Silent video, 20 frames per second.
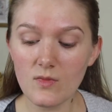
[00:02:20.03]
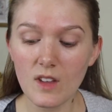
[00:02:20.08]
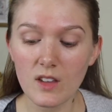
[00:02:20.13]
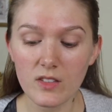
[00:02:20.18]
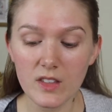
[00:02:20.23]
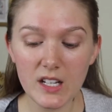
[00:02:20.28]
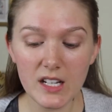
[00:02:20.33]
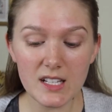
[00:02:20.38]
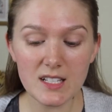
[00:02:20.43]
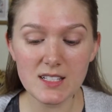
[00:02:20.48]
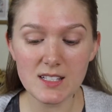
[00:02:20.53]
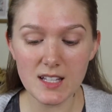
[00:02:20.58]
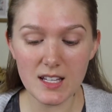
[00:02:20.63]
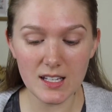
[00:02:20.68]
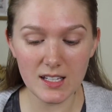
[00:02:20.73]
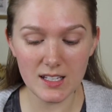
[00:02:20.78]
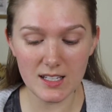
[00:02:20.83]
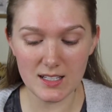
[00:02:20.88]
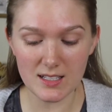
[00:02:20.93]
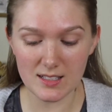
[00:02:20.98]
The next
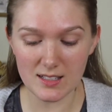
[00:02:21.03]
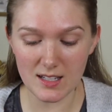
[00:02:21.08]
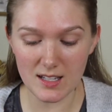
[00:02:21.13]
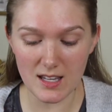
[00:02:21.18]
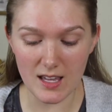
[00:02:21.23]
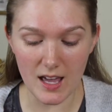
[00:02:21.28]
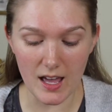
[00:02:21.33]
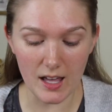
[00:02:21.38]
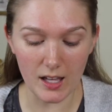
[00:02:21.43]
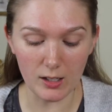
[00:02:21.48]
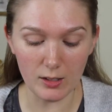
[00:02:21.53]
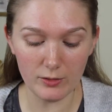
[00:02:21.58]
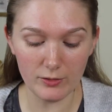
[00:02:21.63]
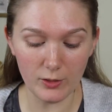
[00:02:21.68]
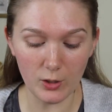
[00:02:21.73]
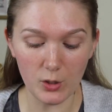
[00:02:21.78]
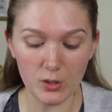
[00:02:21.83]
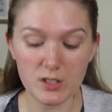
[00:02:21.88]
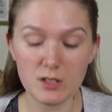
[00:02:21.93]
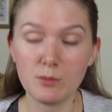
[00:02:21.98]
thing is the e.l.f.
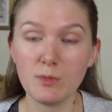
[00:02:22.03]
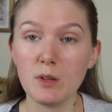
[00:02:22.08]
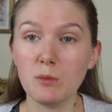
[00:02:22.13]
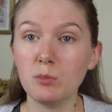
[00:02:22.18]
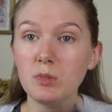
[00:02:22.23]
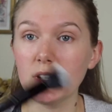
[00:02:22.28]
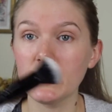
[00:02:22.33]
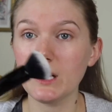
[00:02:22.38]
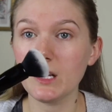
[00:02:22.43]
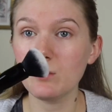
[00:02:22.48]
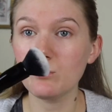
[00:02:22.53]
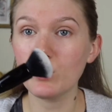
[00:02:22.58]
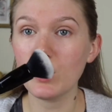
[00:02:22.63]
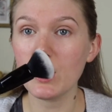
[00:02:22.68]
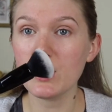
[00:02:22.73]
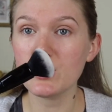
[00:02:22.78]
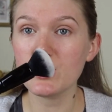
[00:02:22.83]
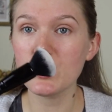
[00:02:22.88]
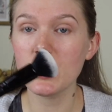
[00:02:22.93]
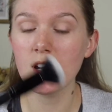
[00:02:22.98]
Ultimate Blending
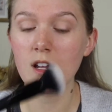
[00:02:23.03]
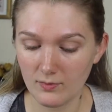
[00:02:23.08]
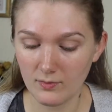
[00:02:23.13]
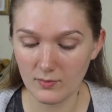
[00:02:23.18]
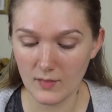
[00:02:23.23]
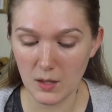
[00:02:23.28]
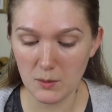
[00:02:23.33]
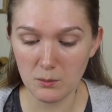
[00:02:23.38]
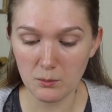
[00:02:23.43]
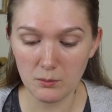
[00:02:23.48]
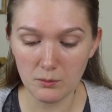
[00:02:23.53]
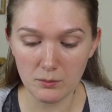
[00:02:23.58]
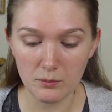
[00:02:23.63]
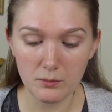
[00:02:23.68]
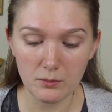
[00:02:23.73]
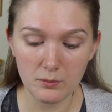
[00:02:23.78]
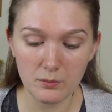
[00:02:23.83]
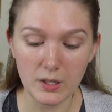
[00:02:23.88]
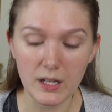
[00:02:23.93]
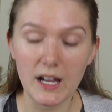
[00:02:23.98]
Brush.
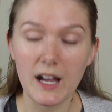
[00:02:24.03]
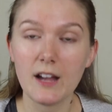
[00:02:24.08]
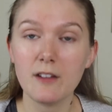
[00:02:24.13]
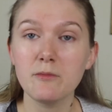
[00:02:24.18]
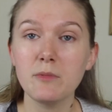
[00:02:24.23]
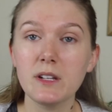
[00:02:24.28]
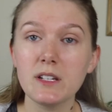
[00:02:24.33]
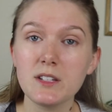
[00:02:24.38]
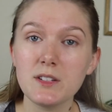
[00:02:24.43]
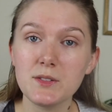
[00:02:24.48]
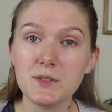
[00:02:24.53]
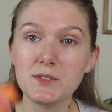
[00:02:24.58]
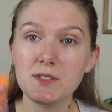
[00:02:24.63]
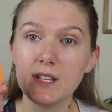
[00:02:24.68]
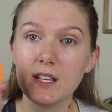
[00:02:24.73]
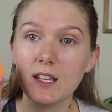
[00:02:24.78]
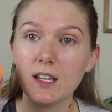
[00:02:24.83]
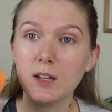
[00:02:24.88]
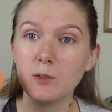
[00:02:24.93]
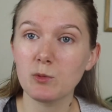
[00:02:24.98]
But I've been
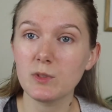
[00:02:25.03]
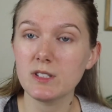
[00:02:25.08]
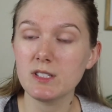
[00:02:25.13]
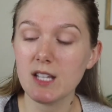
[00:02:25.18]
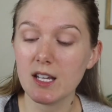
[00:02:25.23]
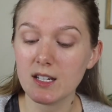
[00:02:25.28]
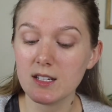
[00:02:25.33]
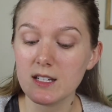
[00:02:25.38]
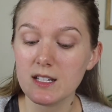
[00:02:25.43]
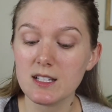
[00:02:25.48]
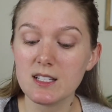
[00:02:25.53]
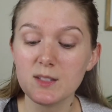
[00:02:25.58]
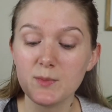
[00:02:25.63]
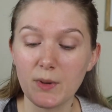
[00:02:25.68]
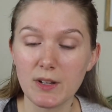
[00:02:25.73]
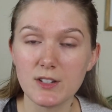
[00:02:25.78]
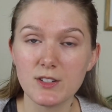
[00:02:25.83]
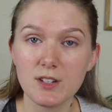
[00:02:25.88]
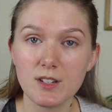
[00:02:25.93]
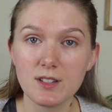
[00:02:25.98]
using Real Techniques
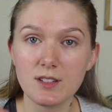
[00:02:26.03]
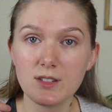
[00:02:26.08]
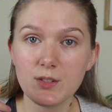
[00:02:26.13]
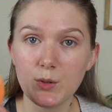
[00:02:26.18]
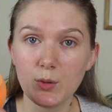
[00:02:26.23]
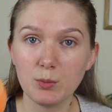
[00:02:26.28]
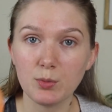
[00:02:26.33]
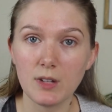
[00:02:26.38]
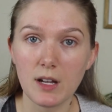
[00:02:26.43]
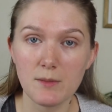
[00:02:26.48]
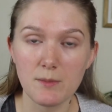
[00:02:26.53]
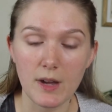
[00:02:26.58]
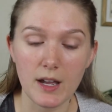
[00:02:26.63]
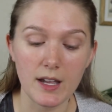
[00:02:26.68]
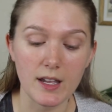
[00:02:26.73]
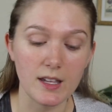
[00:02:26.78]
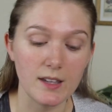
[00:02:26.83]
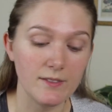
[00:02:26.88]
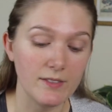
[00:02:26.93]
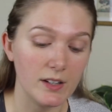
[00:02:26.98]
sponges to apply
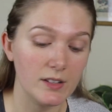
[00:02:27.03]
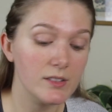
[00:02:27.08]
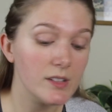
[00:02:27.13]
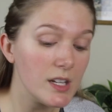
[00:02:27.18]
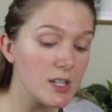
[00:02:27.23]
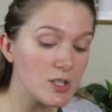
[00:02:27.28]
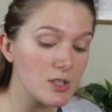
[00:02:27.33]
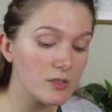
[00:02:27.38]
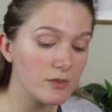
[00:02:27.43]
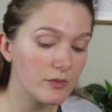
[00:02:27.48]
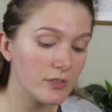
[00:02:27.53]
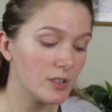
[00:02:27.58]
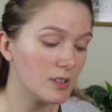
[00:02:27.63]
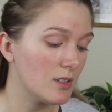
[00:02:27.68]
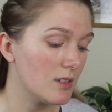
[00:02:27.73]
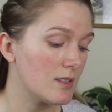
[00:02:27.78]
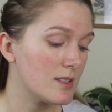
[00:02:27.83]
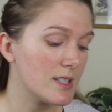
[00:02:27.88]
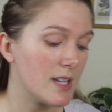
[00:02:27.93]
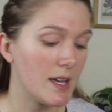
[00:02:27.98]
my foundation for a
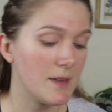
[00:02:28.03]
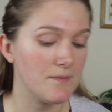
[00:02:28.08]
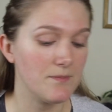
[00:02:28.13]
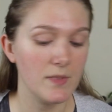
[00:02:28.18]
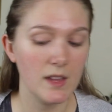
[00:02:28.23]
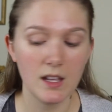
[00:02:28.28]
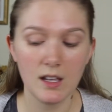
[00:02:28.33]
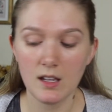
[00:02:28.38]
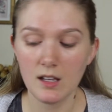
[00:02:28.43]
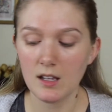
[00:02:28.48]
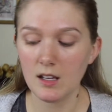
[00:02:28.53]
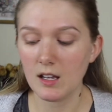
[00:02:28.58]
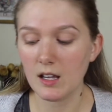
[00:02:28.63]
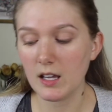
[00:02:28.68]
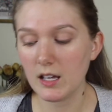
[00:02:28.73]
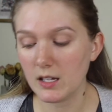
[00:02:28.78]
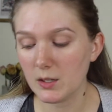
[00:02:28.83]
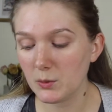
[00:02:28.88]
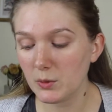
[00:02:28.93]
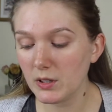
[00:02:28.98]
long time.
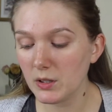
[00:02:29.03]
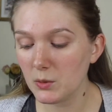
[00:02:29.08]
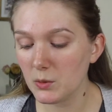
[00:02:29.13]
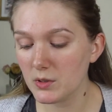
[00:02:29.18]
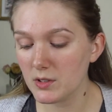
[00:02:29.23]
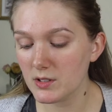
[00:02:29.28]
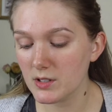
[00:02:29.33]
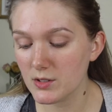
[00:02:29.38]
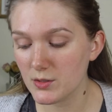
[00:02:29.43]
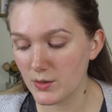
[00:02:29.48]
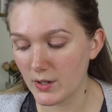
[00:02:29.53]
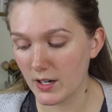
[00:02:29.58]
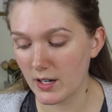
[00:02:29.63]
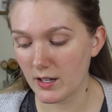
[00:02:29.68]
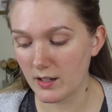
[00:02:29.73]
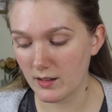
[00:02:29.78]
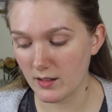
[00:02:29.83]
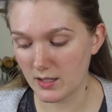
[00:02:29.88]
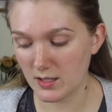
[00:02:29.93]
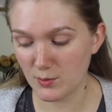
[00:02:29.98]
And I really wanted to
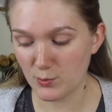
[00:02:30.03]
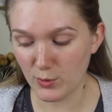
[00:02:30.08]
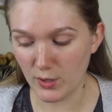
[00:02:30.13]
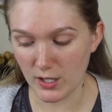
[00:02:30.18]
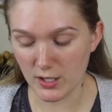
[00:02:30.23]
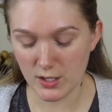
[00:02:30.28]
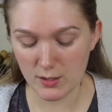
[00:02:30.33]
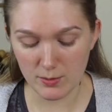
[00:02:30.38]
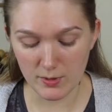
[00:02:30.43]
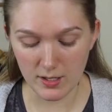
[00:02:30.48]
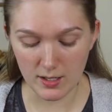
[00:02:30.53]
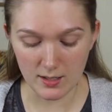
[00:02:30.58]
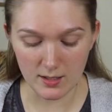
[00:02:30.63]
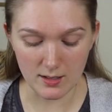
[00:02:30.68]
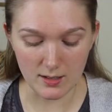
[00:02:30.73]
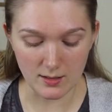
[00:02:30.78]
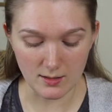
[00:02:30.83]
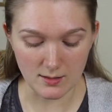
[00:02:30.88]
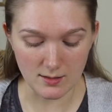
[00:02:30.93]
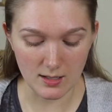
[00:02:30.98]
try this brush
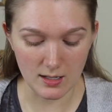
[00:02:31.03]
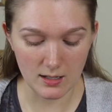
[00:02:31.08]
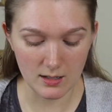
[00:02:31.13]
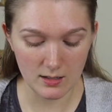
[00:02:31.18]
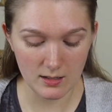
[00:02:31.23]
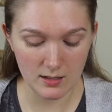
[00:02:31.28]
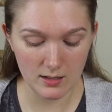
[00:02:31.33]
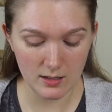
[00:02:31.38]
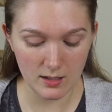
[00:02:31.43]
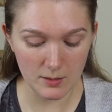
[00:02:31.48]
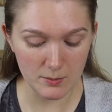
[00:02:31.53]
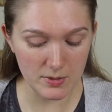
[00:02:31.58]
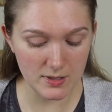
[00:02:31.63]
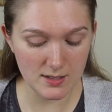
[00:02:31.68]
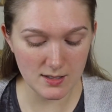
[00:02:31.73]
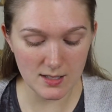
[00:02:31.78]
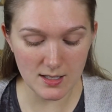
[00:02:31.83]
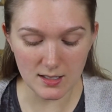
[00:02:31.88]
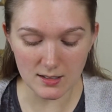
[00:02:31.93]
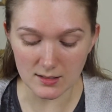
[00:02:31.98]
because I've
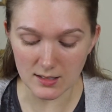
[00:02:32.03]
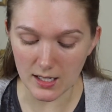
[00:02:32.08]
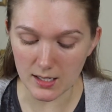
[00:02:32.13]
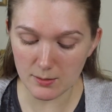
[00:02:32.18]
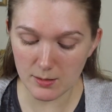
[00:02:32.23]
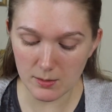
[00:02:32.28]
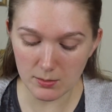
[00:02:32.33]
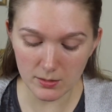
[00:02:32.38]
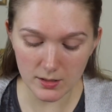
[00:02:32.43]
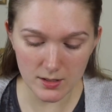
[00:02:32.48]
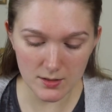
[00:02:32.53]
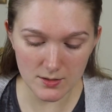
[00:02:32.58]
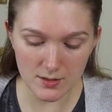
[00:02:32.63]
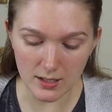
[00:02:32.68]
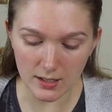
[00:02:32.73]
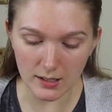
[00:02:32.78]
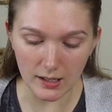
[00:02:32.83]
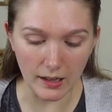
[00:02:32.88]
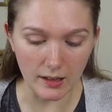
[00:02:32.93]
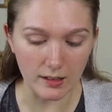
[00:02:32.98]
been seeing a lot of people use
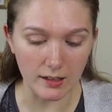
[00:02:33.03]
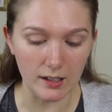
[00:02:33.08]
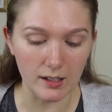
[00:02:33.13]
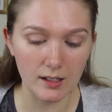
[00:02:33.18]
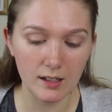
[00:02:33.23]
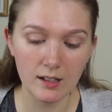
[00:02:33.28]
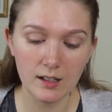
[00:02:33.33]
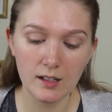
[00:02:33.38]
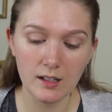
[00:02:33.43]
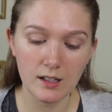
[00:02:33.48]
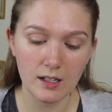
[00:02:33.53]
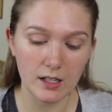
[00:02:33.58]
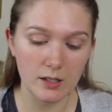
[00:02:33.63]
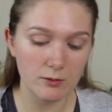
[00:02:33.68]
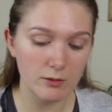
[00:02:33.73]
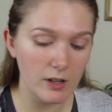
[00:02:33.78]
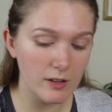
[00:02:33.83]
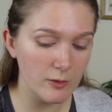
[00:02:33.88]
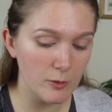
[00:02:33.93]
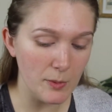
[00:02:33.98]
it lately
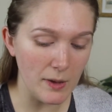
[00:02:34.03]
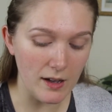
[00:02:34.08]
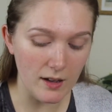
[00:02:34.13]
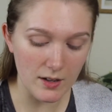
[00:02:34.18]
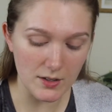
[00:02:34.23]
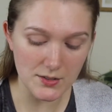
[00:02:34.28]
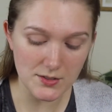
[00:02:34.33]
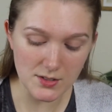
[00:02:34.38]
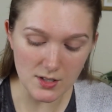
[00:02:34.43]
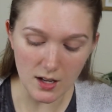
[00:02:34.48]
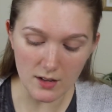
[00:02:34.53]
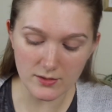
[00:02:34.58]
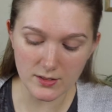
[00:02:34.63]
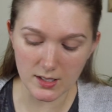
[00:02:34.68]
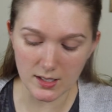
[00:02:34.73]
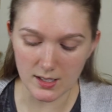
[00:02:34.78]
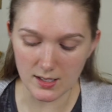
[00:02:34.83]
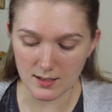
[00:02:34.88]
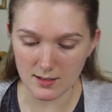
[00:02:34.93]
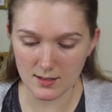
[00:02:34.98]
and rave about how soft
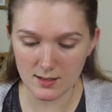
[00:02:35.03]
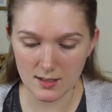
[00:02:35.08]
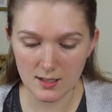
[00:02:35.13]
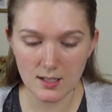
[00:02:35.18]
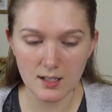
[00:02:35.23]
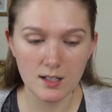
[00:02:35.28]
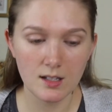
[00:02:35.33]
it is.